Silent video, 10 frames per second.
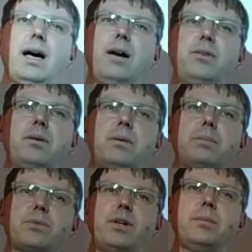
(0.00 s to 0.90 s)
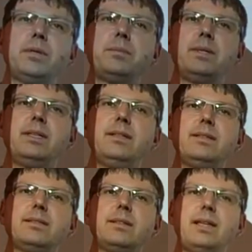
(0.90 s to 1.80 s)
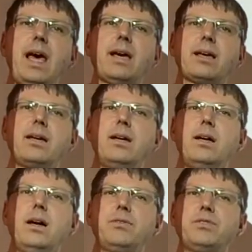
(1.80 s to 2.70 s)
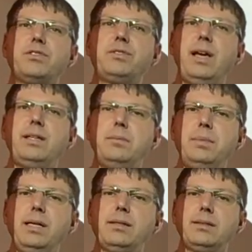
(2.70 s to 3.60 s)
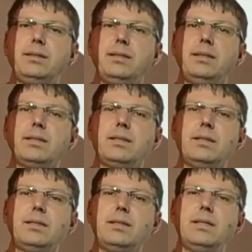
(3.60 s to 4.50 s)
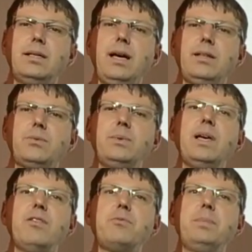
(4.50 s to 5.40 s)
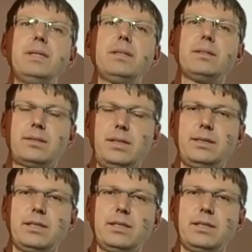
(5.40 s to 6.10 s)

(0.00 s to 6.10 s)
our problem is the lack of sustainability. As we have built an